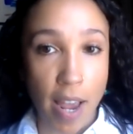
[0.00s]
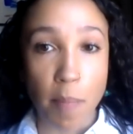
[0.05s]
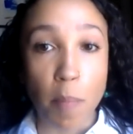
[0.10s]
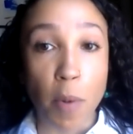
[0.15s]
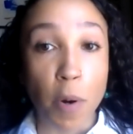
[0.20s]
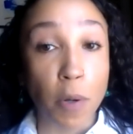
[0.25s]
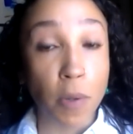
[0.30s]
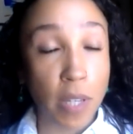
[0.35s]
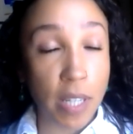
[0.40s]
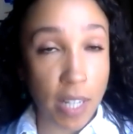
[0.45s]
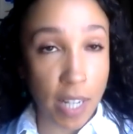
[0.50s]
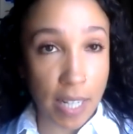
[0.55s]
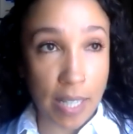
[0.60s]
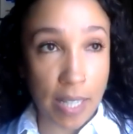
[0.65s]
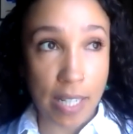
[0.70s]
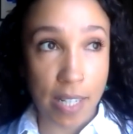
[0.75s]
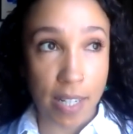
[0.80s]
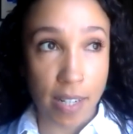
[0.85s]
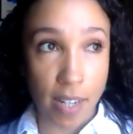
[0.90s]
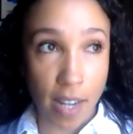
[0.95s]
And most
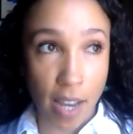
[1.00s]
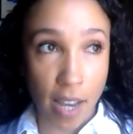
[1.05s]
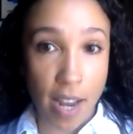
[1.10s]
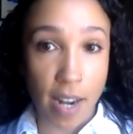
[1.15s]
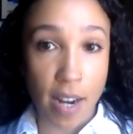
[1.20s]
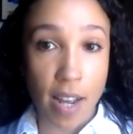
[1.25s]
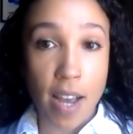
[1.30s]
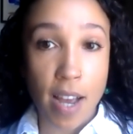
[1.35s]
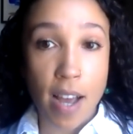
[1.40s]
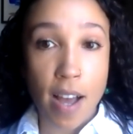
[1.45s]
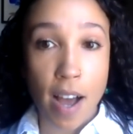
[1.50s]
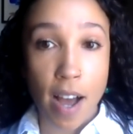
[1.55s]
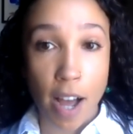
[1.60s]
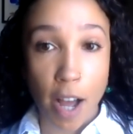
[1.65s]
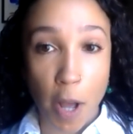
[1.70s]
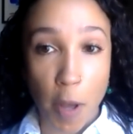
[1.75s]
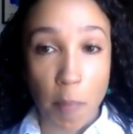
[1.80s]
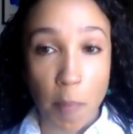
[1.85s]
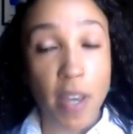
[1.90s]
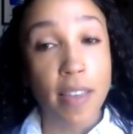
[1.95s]
states to date
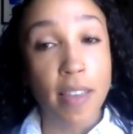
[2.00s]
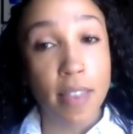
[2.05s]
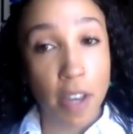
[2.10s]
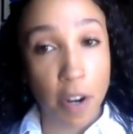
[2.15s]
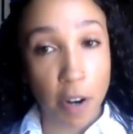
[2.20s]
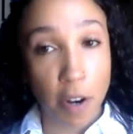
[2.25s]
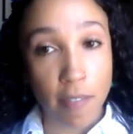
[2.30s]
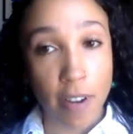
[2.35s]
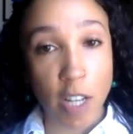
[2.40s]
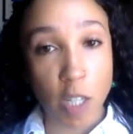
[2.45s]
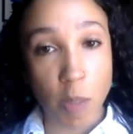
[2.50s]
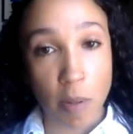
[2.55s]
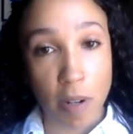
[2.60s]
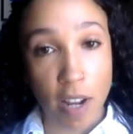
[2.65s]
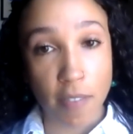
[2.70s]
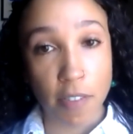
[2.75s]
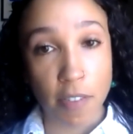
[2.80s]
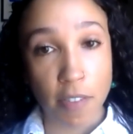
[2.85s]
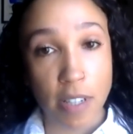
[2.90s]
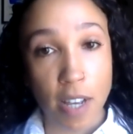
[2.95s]
in their investment
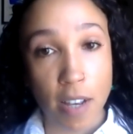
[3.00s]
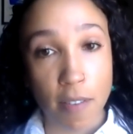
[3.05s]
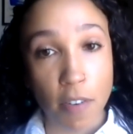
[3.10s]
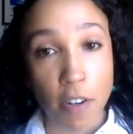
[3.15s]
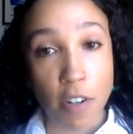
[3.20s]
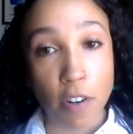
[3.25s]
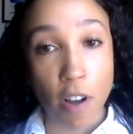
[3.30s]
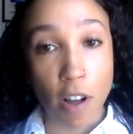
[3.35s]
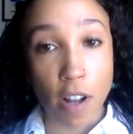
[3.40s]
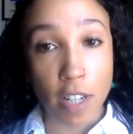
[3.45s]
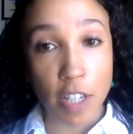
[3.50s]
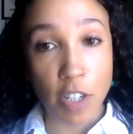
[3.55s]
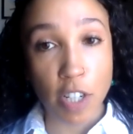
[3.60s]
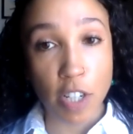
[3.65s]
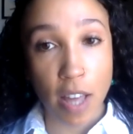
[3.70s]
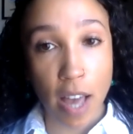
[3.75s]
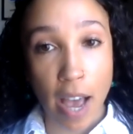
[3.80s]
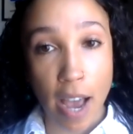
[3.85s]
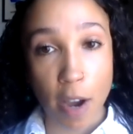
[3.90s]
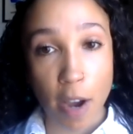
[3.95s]
efforts have acknowledged
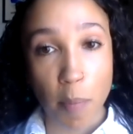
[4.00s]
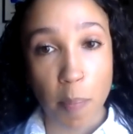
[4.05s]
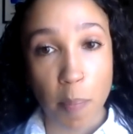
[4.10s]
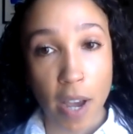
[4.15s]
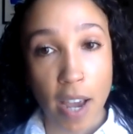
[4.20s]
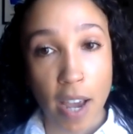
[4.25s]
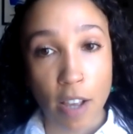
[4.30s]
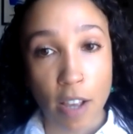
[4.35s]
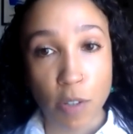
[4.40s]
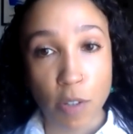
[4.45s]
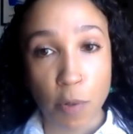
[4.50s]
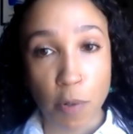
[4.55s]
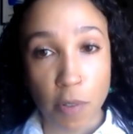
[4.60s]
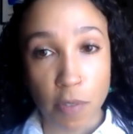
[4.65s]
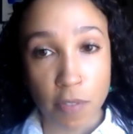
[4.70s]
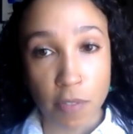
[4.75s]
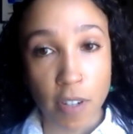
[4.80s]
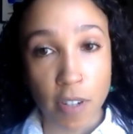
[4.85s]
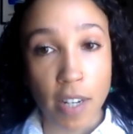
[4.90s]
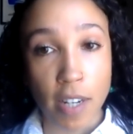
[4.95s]
that by sort of
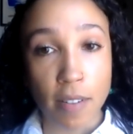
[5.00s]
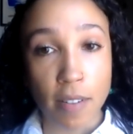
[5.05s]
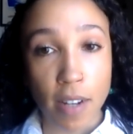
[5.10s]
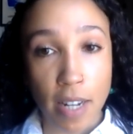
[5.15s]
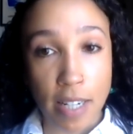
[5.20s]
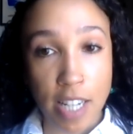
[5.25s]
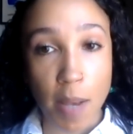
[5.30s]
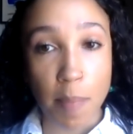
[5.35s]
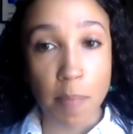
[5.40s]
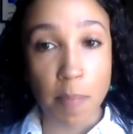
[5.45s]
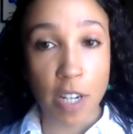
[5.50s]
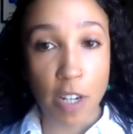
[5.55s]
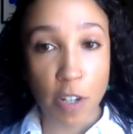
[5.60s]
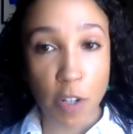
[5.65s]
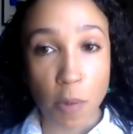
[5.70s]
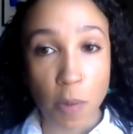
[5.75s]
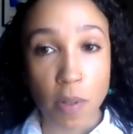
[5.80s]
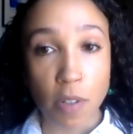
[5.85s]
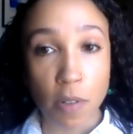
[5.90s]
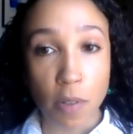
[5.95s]
attempting
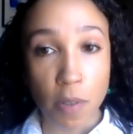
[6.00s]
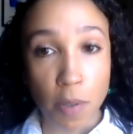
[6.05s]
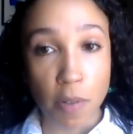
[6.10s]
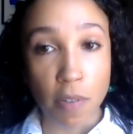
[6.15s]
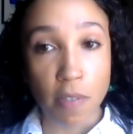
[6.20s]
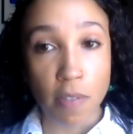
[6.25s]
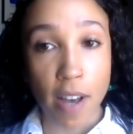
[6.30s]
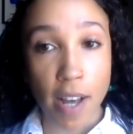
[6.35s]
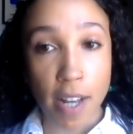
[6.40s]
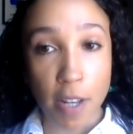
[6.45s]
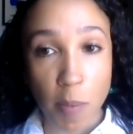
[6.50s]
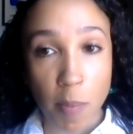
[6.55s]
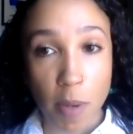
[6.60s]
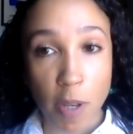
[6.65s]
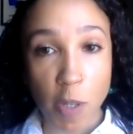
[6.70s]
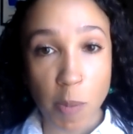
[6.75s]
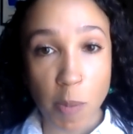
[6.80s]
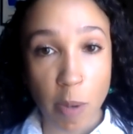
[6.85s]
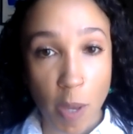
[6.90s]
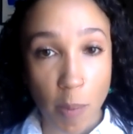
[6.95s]
to include
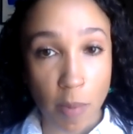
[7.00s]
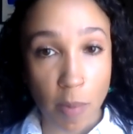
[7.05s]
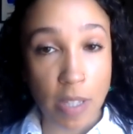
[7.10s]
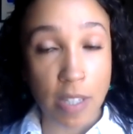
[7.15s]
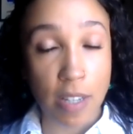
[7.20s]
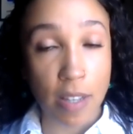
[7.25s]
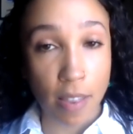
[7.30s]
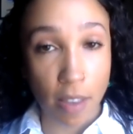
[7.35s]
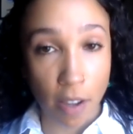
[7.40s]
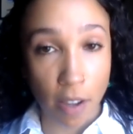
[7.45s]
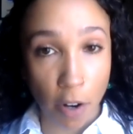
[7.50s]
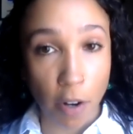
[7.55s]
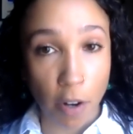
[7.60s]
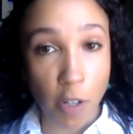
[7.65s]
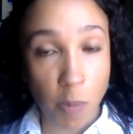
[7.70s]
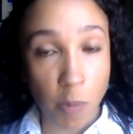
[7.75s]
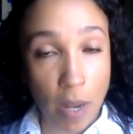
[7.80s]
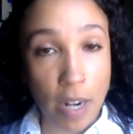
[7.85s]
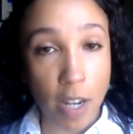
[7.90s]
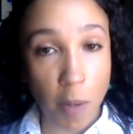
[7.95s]
value-based payments in their
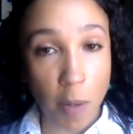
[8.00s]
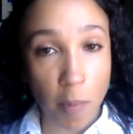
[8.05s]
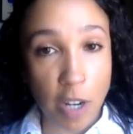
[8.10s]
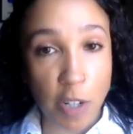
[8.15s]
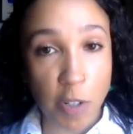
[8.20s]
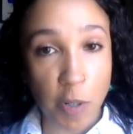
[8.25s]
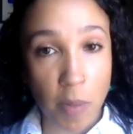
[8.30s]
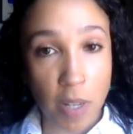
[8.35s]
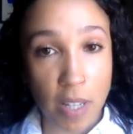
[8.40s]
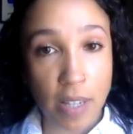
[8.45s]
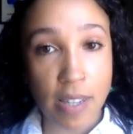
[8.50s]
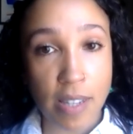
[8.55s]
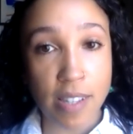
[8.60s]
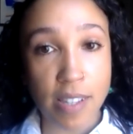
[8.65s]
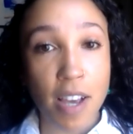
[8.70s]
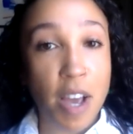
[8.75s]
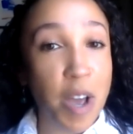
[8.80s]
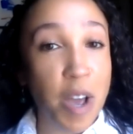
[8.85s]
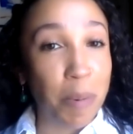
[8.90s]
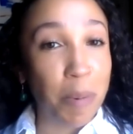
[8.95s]
spending measurements,
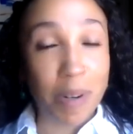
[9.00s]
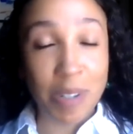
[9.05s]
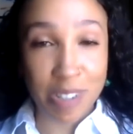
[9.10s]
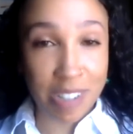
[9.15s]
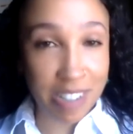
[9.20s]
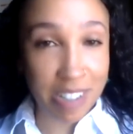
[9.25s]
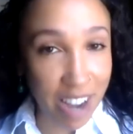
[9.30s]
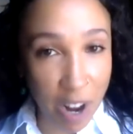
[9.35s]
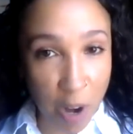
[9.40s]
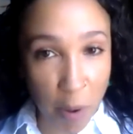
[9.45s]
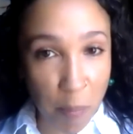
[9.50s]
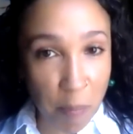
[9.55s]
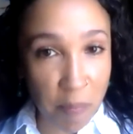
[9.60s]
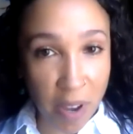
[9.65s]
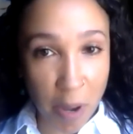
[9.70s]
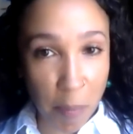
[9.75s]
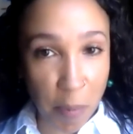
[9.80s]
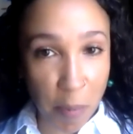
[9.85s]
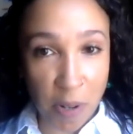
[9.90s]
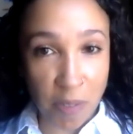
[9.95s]
which is not a
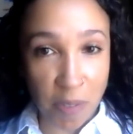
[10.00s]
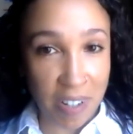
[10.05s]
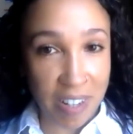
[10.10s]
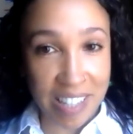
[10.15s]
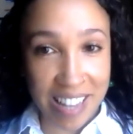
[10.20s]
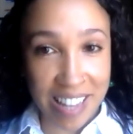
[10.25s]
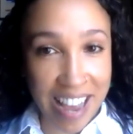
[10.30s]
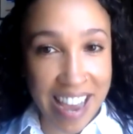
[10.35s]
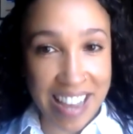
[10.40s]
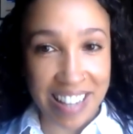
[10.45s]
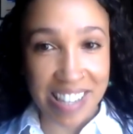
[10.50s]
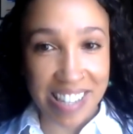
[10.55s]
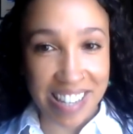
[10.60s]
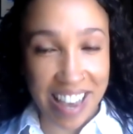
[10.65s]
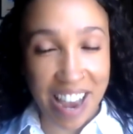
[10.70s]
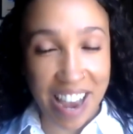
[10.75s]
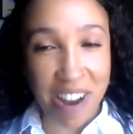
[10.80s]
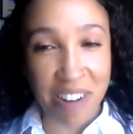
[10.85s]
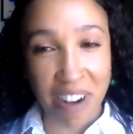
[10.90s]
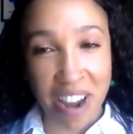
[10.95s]
perfect science
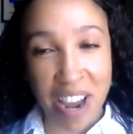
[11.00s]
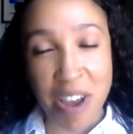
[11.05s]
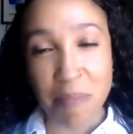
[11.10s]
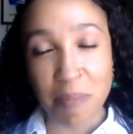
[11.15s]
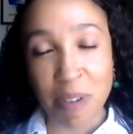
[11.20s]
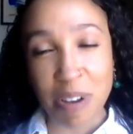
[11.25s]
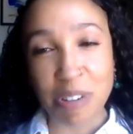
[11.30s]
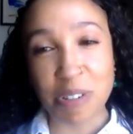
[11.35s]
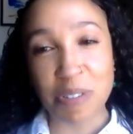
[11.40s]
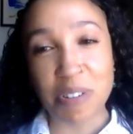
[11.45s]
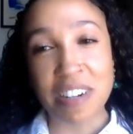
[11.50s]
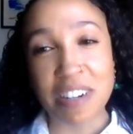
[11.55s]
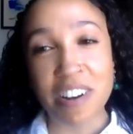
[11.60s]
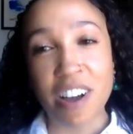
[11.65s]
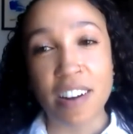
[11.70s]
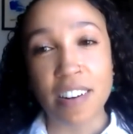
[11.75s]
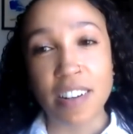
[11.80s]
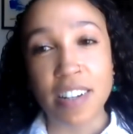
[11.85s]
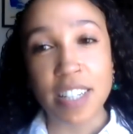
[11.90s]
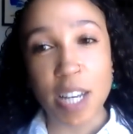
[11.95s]
yet, right? Measuring
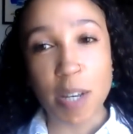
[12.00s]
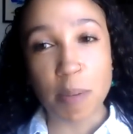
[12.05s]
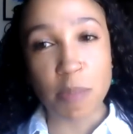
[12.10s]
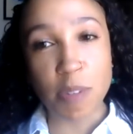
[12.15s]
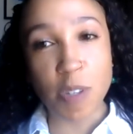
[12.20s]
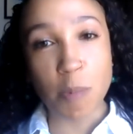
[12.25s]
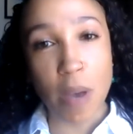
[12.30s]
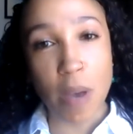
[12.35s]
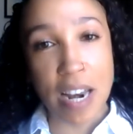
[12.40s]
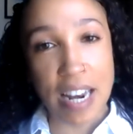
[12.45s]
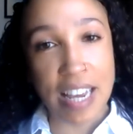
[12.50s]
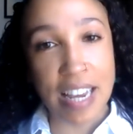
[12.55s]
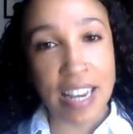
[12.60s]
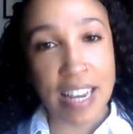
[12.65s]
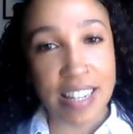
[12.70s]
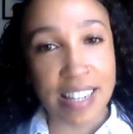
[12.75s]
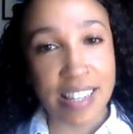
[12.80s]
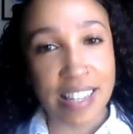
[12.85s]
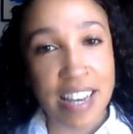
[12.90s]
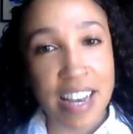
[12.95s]
non-claim spending
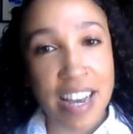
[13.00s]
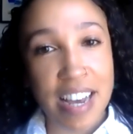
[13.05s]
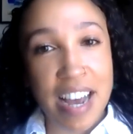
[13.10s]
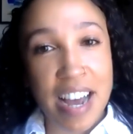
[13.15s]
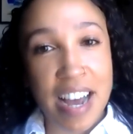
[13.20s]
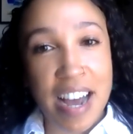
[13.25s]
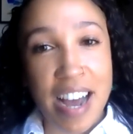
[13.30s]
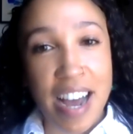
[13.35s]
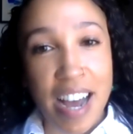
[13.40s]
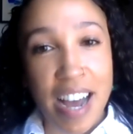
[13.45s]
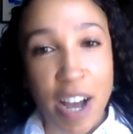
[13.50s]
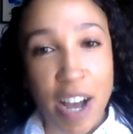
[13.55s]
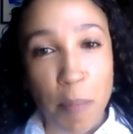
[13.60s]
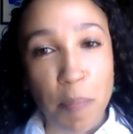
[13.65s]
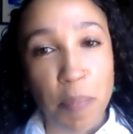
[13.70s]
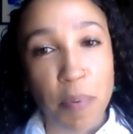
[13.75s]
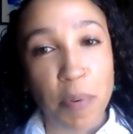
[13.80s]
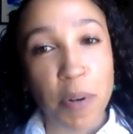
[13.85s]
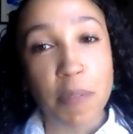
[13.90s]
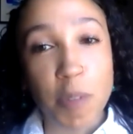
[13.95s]
is
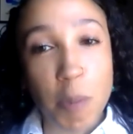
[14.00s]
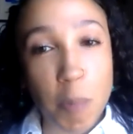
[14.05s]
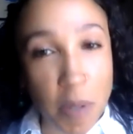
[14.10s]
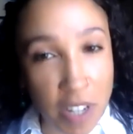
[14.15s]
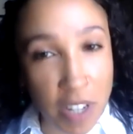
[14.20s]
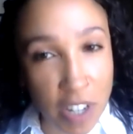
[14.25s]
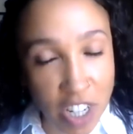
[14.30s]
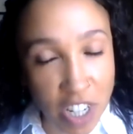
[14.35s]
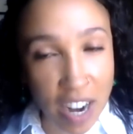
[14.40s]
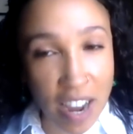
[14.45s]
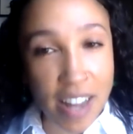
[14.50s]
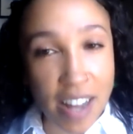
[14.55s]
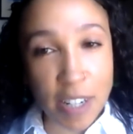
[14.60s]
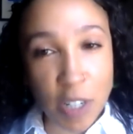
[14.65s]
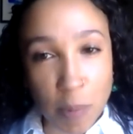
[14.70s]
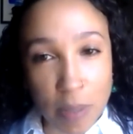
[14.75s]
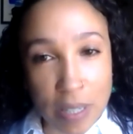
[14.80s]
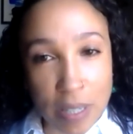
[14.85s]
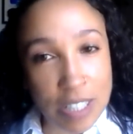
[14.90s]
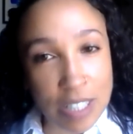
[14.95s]
proved to be a
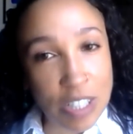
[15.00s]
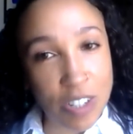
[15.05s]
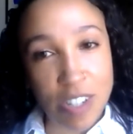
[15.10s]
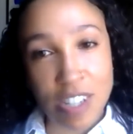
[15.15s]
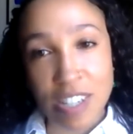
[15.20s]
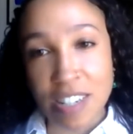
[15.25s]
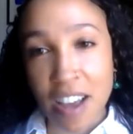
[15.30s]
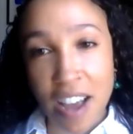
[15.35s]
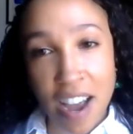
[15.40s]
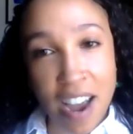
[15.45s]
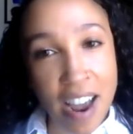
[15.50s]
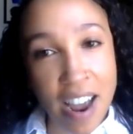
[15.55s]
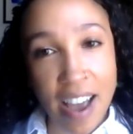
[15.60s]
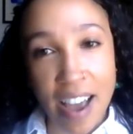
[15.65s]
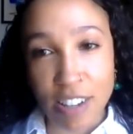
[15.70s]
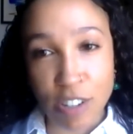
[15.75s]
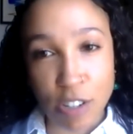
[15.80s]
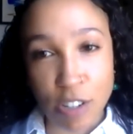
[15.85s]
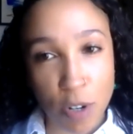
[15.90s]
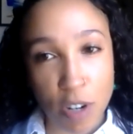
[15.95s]
challenge because it's just not
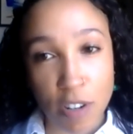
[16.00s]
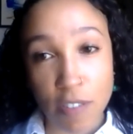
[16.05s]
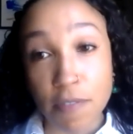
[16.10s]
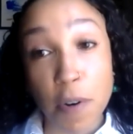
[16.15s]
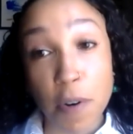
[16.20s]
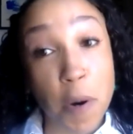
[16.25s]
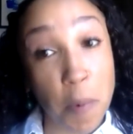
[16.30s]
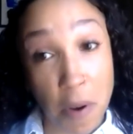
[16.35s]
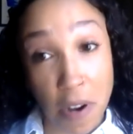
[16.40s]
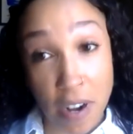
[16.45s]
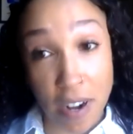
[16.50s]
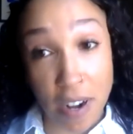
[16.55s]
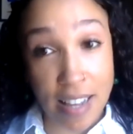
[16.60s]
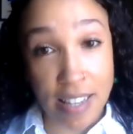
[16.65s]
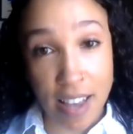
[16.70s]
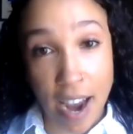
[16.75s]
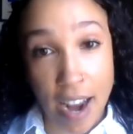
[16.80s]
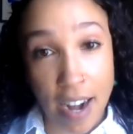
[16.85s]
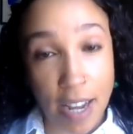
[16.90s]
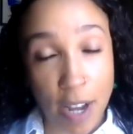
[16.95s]
as straightforward as
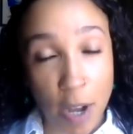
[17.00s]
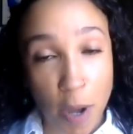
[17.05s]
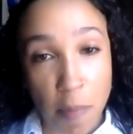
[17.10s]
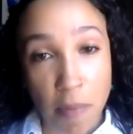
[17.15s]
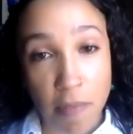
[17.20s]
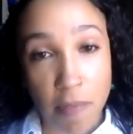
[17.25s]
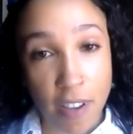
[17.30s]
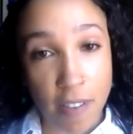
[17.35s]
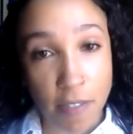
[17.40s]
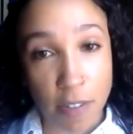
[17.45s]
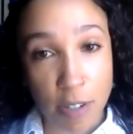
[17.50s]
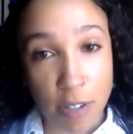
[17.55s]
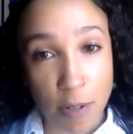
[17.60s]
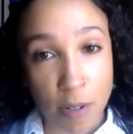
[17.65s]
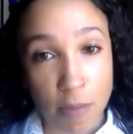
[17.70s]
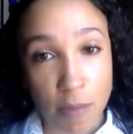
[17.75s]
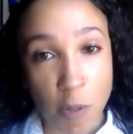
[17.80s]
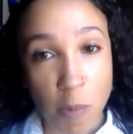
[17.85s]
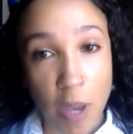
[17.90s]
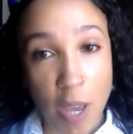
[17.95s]
adding up
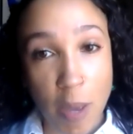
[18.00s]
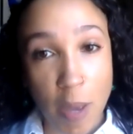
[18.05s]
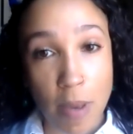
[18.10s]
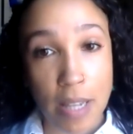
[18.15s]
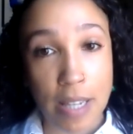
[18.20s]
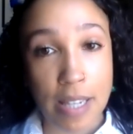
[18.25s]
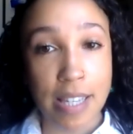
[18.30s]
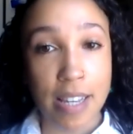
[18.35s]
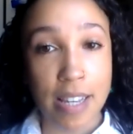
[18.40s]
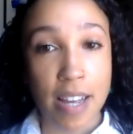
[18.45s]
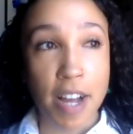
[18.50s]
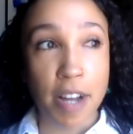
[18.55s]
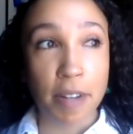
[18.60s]
fee-for-service payments.